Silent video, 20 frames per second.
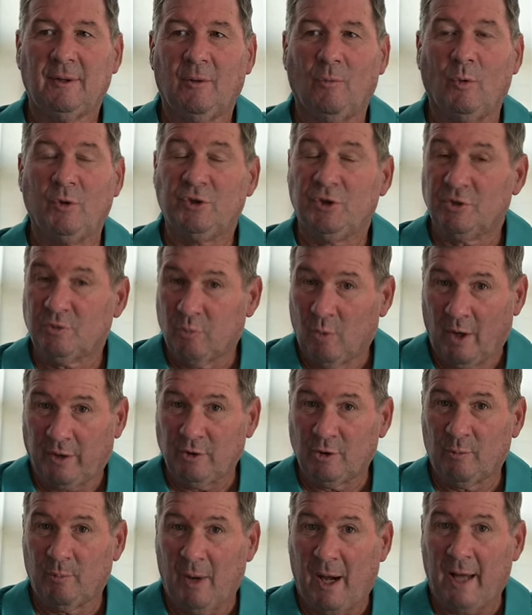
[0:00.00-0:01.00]
which is what
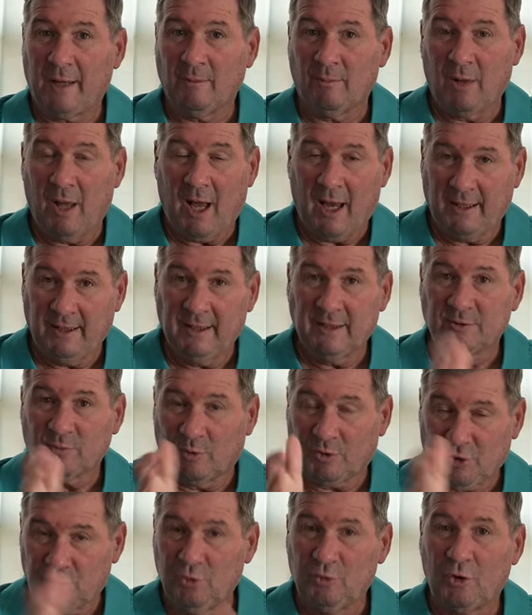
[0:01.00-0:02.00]
your bottom line is,
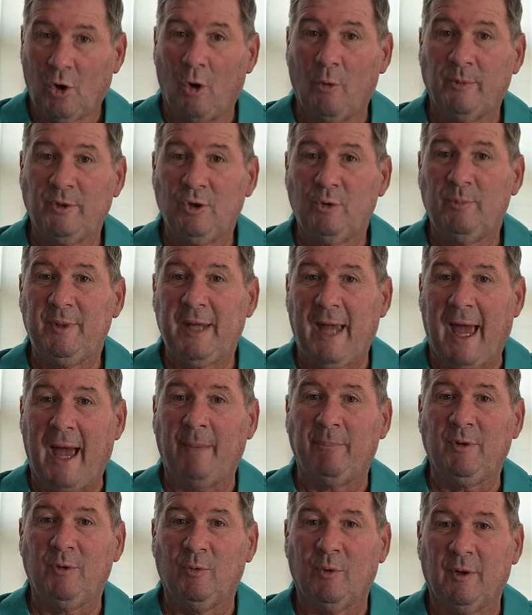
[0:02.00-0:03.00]
what you told me you'd be
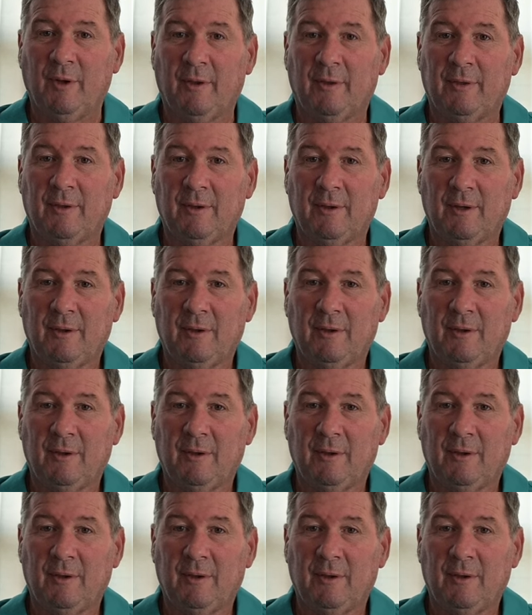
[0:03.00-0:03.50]
happy with.